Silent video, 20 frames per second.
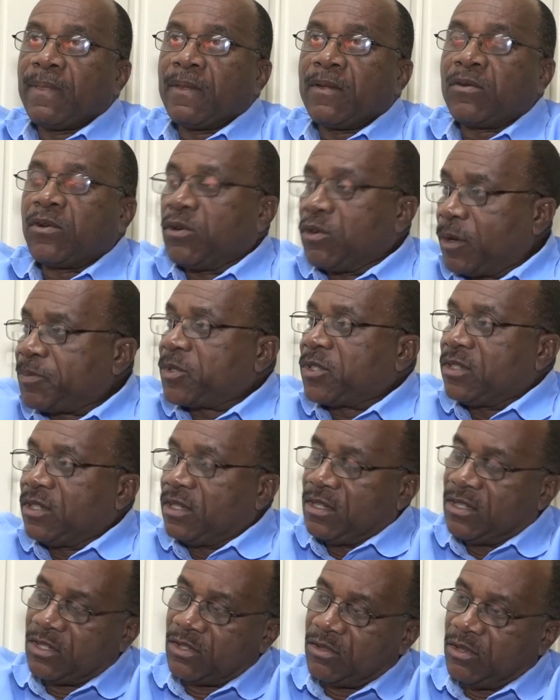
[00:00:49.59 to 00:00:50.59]
corruption in
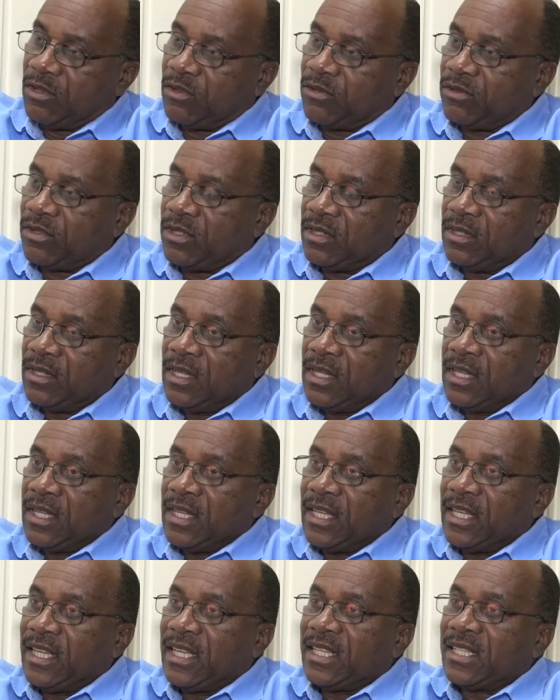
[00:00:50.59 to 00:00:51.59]
this country
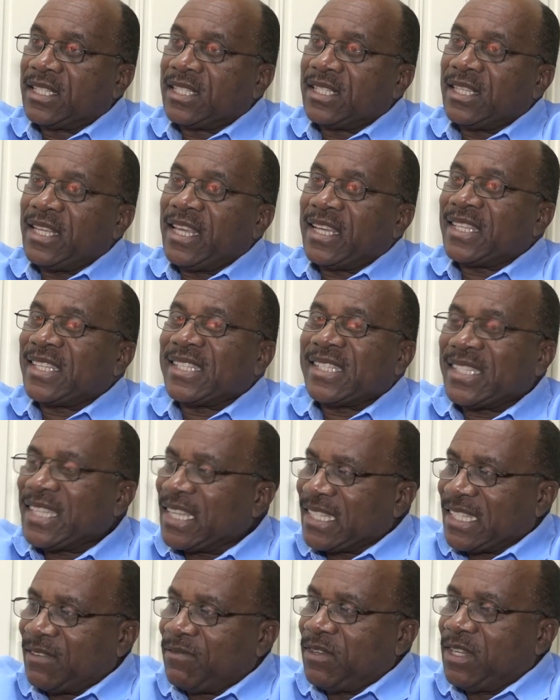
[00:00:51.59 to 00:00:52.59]
is
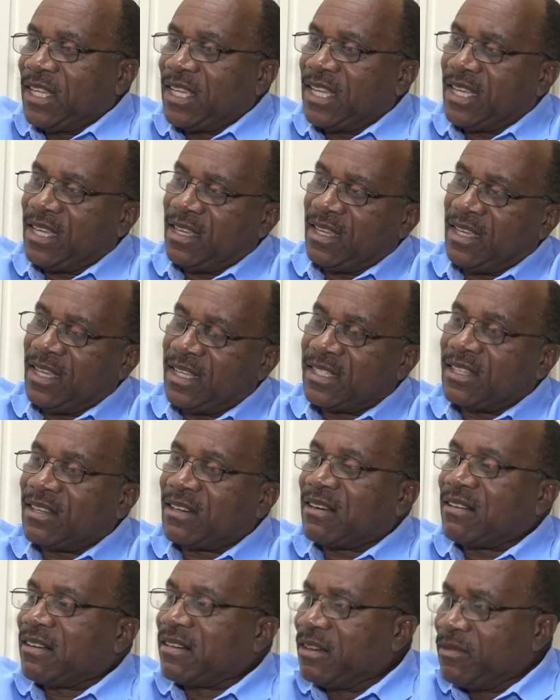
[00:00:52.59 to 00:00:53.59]
excessively high. It's a
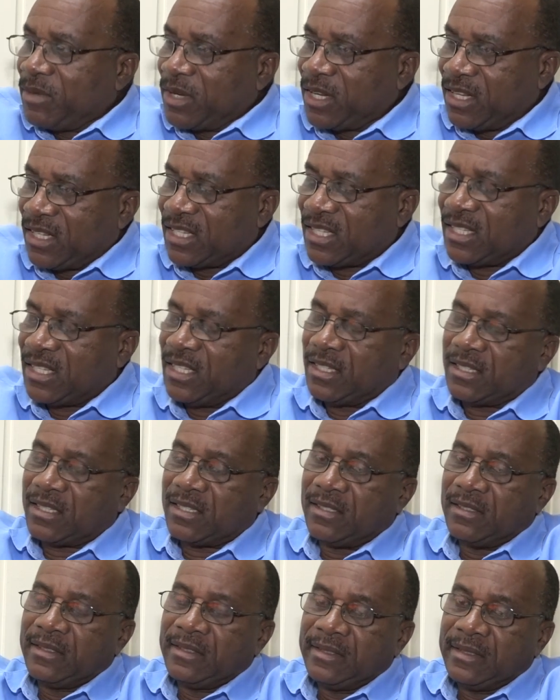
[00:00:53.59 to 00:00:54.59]
criminal state.